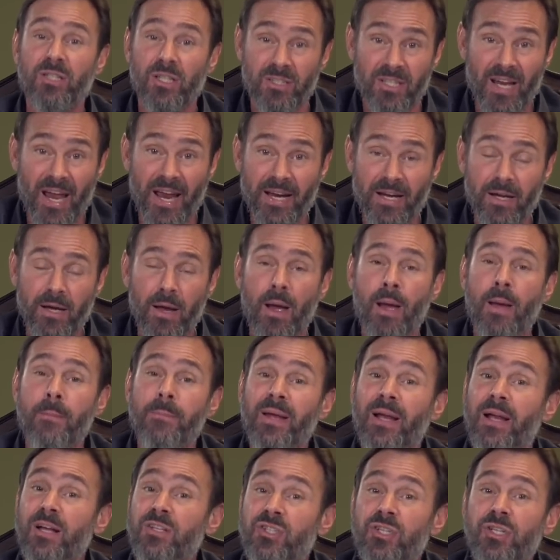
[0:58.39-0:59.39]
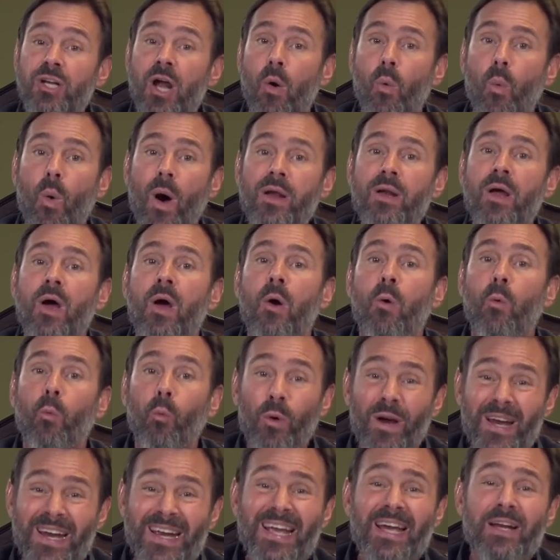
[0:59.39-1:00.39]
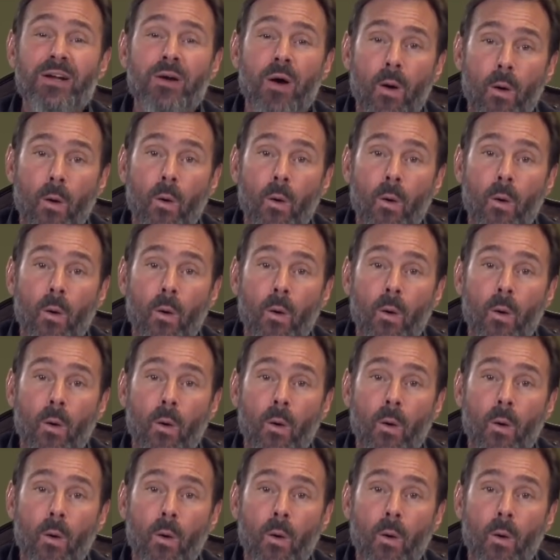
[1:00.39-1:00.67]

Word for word: to take. Because you know what? We can